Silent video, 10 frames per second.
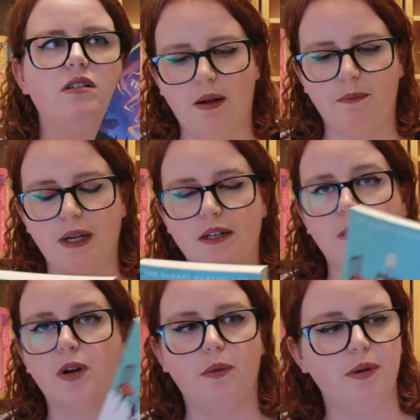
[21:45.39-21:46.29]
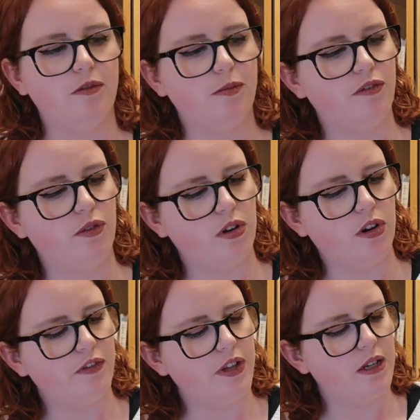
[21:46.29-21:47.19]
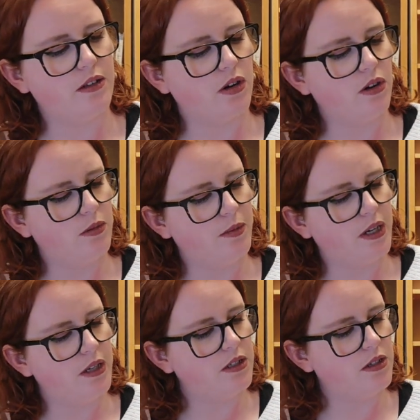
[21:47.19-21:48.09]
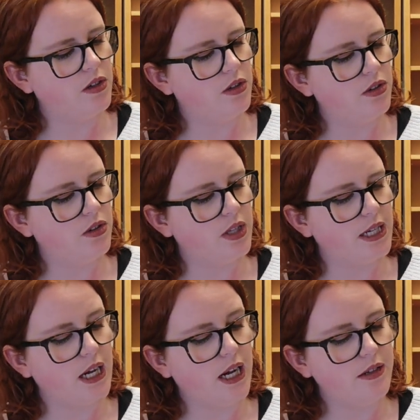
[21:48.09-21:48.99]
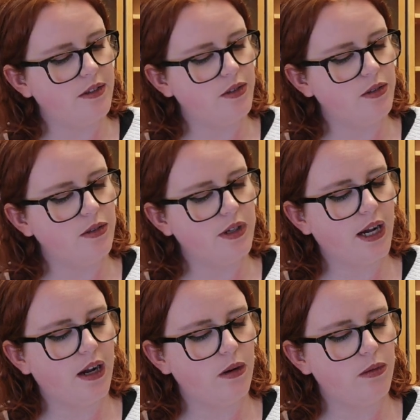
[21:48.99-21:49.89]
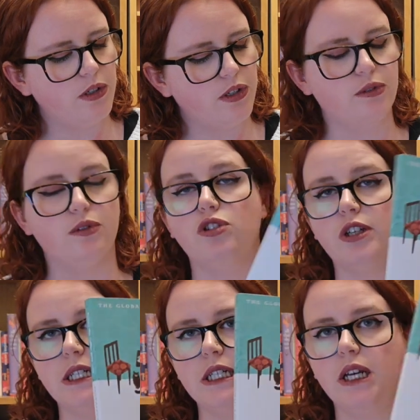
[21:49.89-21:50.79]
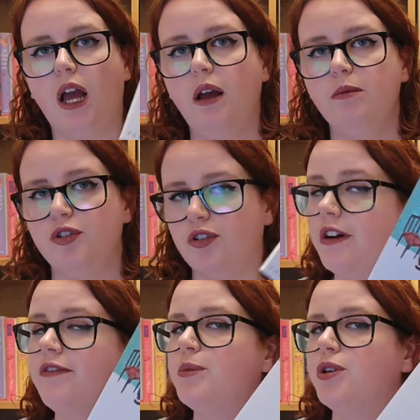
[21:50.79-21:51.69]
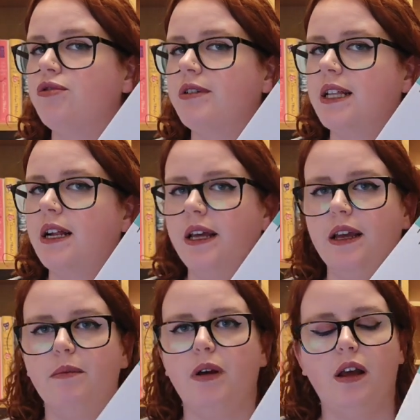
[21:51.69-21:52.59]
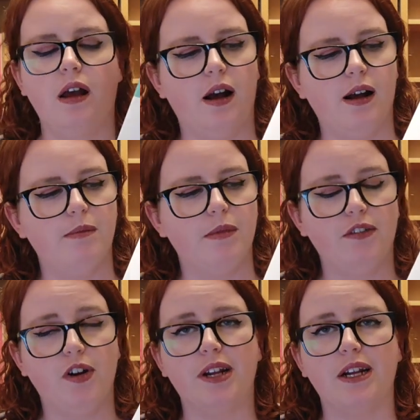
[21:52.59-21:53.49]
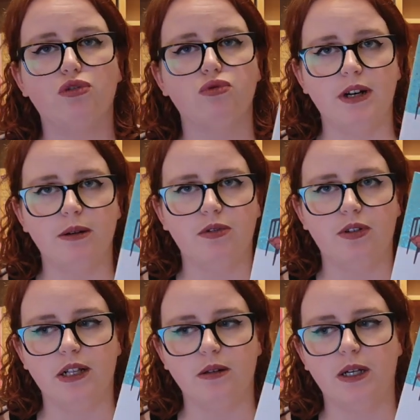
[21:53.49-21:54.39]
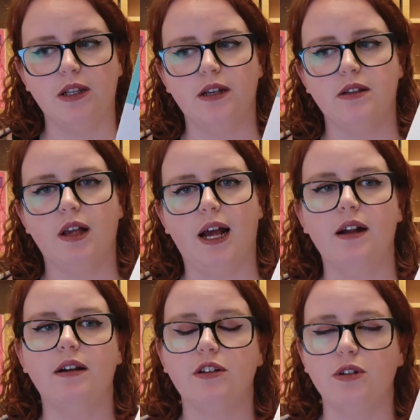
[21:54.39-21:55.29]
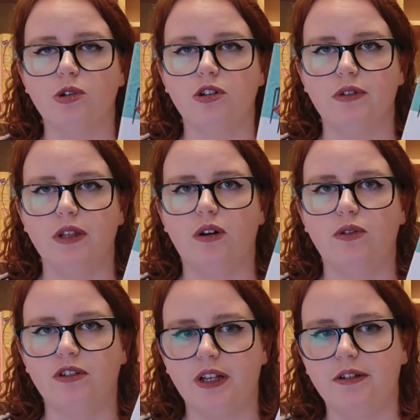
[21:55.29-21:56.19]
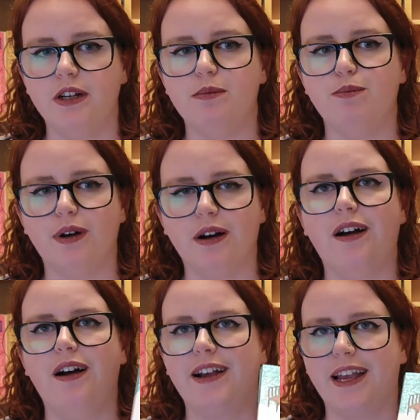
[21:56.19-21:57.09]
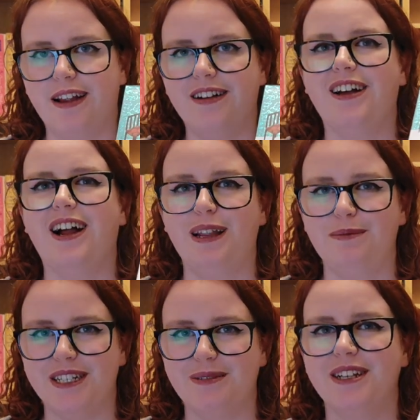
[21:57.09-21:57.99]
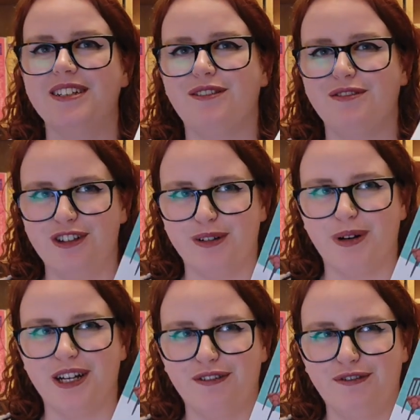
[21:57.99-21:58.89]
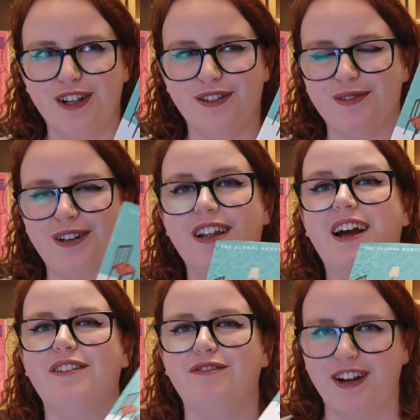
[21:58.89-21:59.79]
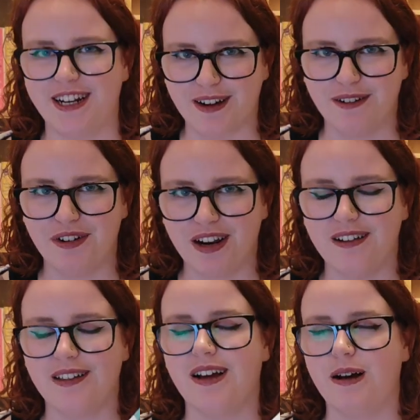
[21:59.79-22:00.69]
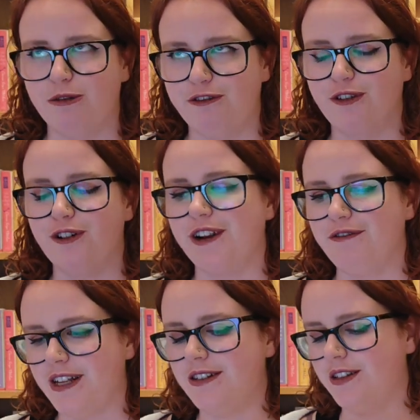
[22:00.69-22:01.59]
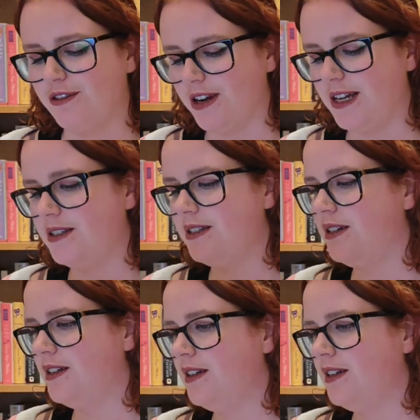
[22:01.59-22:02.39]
I picked up a copy of Before the Coffee Gets Cold by Toshikazu Kawaguchi. Sorry for butchering that name. I've heard incredible things about this and I do want to read the whole series, but again I limited myself to just buying the first one and finding out if I like that before I invest in the rest.